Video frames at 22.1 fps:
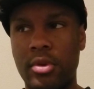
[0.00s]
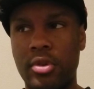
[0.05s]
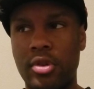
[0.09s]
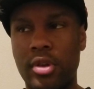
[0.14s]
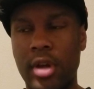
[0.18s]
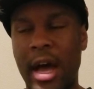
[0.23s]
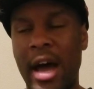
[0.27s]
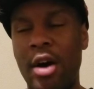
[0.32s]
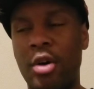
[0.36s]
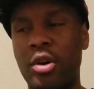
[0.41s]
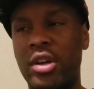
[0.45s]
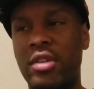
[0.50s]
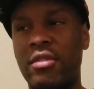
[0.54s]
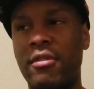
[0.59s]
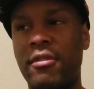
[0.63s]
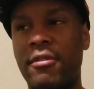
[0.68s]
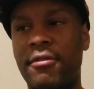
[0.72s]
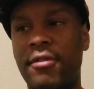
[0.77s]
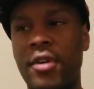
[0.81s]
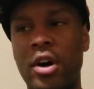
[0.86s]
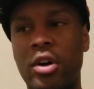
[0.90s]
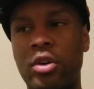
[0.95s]
I don't give a
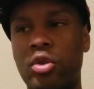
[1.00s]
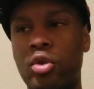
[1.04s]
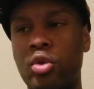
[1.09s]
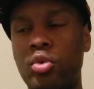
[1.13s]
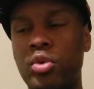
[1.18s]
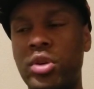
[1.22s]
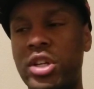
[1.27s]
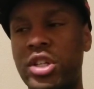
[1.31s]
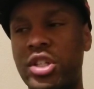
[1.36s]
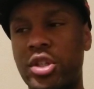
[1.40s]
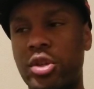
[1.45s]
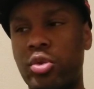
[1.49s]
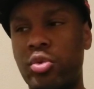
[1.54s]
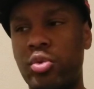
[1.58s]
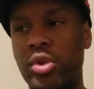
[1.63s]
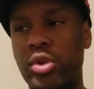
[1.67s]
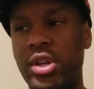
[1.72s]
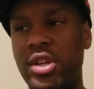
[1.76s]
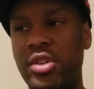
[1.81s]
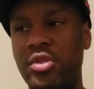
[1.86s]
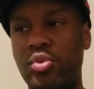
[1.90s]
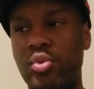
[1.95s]
fuck who
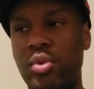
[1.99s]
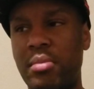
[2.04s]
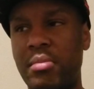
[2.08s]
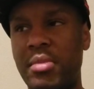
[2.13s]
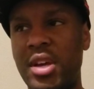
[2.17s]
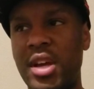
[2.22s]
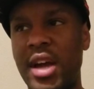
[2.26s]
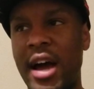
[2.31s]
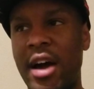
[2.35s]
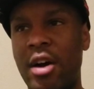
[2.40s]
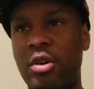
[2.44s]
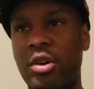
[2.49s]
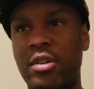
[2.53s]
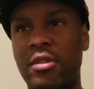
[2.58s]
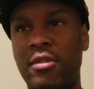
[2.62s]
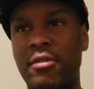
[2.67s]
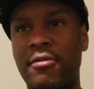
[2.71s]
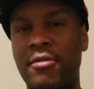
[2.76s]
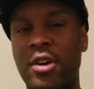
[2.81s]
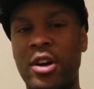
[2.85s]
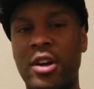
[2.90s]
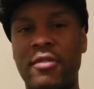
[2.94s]
disagrees with me. I don't give a
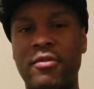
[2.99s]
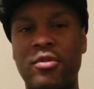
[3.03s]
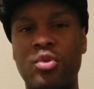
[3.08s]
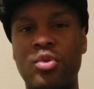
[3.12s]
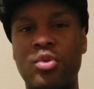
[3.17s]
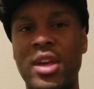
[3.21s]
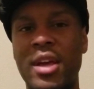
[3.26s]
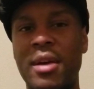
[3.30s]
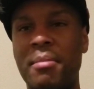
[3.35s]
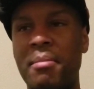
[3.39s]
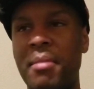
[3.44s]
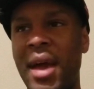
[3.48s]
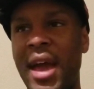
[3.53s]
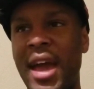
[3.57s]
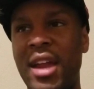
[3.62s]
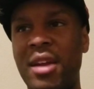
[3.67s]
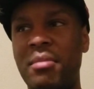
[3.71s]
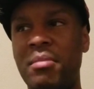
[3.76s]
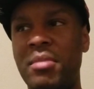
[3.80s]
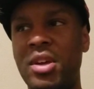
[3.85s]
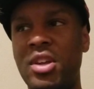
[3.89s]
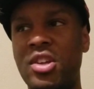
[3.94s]
fuck if you get mad
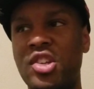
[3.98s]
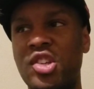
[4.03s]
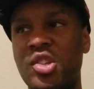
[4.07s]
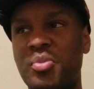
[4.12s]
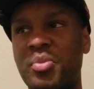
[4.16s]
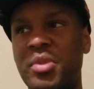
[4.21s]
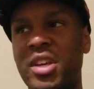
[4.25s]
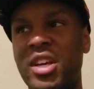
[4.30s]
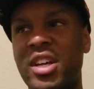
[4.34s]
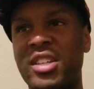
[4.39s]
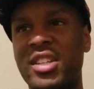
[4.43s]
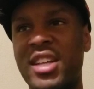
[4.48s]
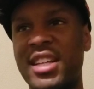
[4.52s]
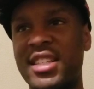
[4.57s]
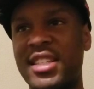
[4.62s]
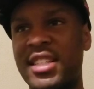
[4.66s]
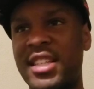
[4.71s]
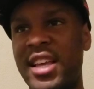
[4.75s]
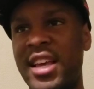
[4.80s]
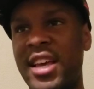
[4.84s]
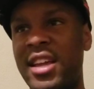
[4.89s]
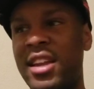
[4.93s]
at me just because I
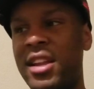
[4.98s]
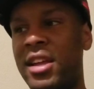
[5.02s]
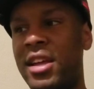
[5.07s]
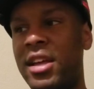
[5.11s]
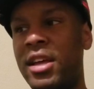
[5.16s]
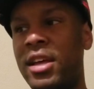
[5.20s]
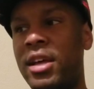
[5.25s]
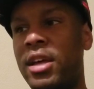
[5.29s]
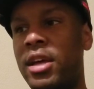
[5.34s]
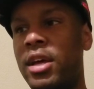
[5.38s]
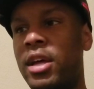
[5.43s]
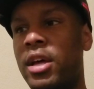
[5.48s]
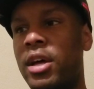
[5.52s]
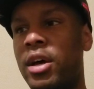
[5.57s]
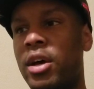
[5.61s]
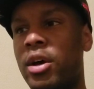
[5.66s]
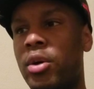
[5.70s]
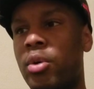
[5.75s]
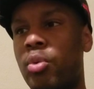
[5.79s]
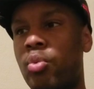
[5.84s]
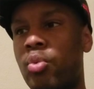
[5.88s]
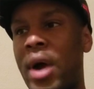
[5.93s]
said
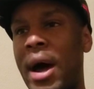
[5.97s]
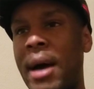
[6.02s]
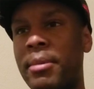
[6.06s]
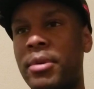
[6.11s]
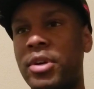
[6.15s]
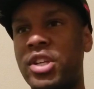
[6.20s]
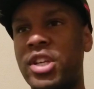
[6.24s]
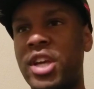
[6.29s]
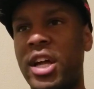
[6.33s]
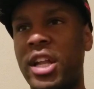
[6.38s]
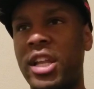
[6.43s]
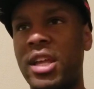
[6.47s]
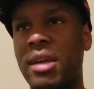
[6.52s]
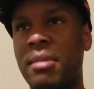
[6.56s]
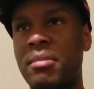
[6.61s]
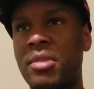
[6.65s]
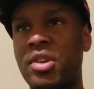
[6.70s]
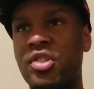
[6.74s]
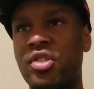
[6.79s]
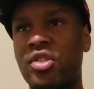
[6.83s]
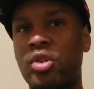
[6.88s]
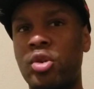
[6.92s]
Robert Kelly and
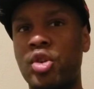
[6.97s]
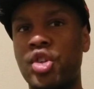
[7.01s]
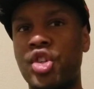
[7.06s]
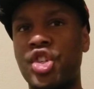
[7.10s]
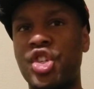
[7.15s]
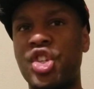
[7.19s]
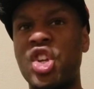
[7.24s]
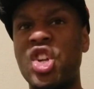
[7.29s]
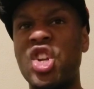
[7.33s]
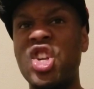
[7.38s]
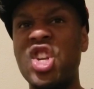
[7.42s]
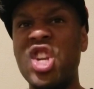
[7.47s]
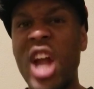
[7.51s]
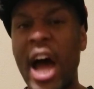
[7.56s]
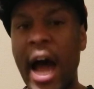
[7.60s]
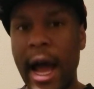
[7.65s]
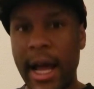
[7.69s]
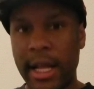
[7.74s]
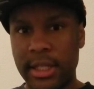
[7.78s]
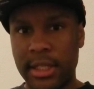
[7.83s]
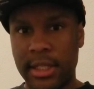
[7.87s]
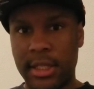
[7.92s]
Mystikal should
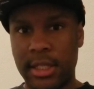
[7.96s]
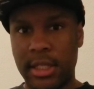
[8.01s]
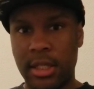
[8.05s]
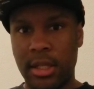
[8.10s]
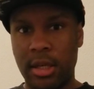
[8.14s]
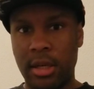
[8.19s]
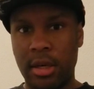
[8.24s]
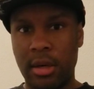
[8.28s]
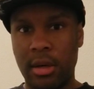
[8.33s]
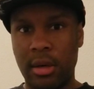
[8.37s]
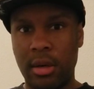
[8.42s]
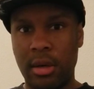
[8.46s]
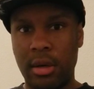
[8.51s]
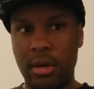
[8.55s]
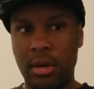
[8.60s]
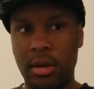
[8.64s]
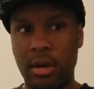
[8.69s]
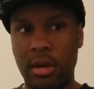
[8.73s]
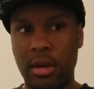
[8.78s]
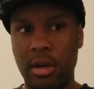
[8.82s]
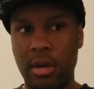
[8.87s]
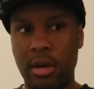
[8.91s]
not
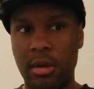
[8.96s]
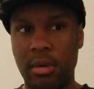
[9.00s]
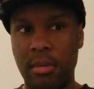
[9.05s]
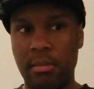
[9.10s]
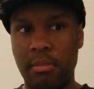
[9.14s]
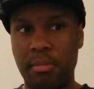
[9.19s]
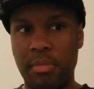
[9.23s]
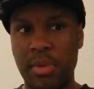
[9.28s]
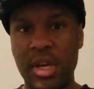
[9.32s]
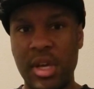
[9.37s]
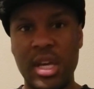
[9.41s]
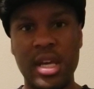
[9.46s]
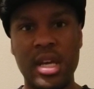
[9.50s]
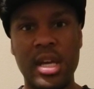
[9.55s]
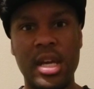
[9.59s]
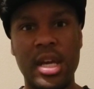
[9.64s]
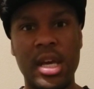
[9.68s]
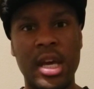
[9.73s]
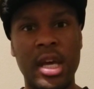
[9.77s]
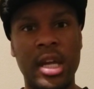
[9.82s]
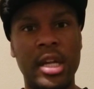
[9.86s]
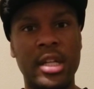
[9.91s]

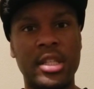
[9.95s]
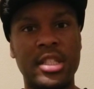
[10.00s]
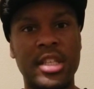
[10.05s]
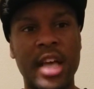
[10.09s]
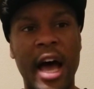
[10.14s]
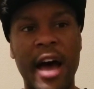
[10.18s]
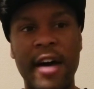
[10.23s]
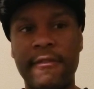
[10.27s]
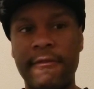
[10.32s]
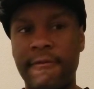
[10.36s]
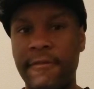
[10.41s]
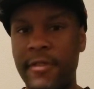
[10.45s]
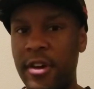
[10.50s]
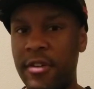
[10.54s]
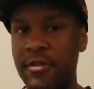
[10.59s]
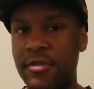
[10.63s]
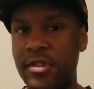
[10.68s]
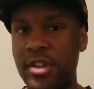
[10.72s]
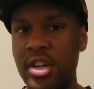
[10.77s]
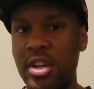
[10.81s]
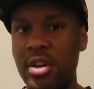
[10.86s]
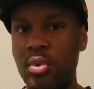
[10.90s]
be in a top
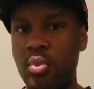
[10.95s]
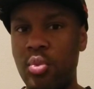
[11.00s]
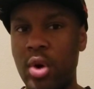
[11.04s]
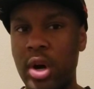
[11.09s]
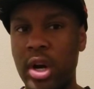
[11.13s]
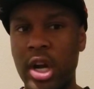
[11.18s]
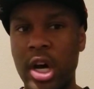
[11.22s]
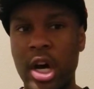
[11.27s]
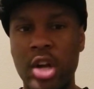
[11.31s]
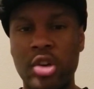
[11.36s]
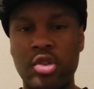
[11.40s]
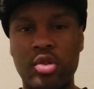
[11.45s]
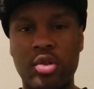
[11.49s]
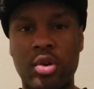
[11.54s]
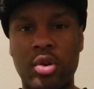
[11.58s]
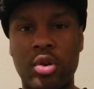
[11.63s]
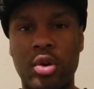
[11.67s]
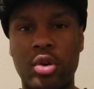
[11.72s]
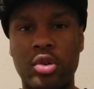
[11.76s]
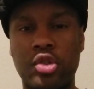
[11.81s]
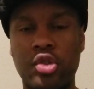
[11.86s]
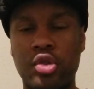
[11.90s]
50, 100,
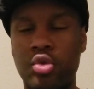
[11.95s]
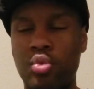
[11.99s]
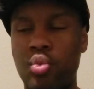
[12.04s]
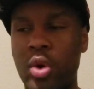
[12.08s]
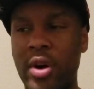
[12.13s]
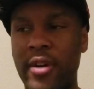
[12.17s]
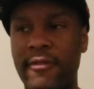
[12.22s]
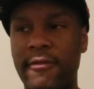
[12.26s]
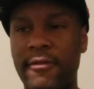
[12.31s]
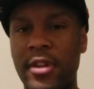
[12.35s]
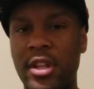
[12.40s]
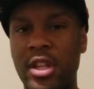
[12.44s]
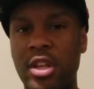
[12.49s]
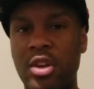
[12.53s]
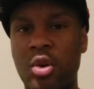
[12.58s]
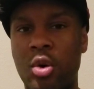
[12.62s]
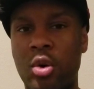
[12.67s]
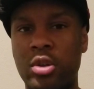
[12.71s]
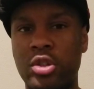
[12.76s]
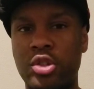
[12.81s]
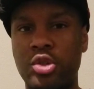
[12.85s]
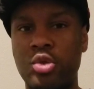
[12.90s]
150,
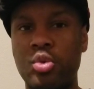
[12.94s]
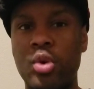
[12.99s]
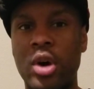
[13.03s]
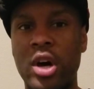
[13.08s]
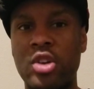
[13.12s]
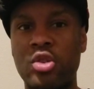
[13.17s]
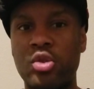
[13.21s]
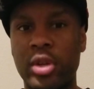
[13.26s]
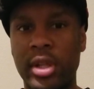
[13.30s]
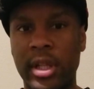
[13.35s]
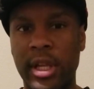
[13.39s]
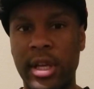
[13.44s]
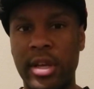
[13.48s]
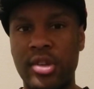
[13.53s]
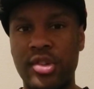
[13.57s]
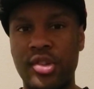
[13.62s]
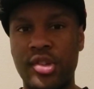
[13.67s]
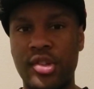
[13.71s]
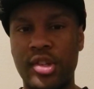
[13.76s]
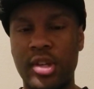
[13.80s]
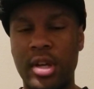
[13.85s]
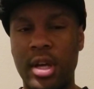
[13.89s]
or 200
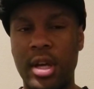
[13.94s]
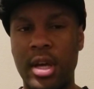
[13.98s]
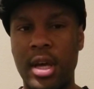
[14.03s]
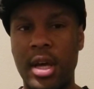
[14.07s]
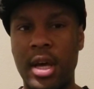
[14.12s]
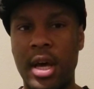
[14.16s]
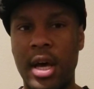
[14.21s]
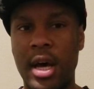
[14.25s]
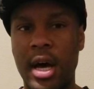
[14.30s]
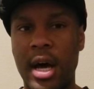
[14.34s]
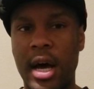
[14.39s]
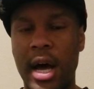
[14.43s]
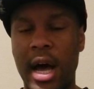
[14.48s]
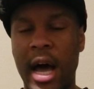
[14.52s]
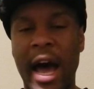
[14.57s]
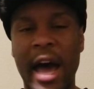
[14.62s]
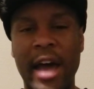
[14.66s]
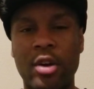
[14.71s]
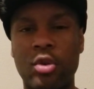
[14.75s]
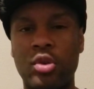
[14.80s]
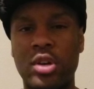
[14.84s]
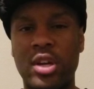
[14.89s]
list.
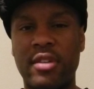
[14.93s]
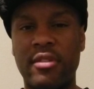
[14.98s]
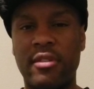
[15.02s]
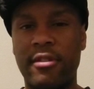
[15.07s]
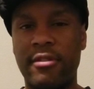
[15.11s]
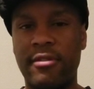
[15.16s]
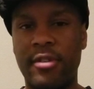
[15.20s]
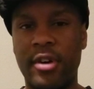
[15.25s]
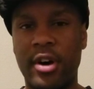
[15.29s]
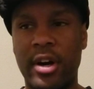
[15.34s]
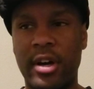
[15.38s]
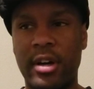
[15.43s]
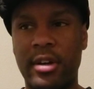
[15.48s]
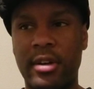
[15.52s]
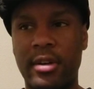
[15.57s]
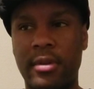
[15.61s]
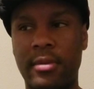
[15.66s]
I don't give a fuck.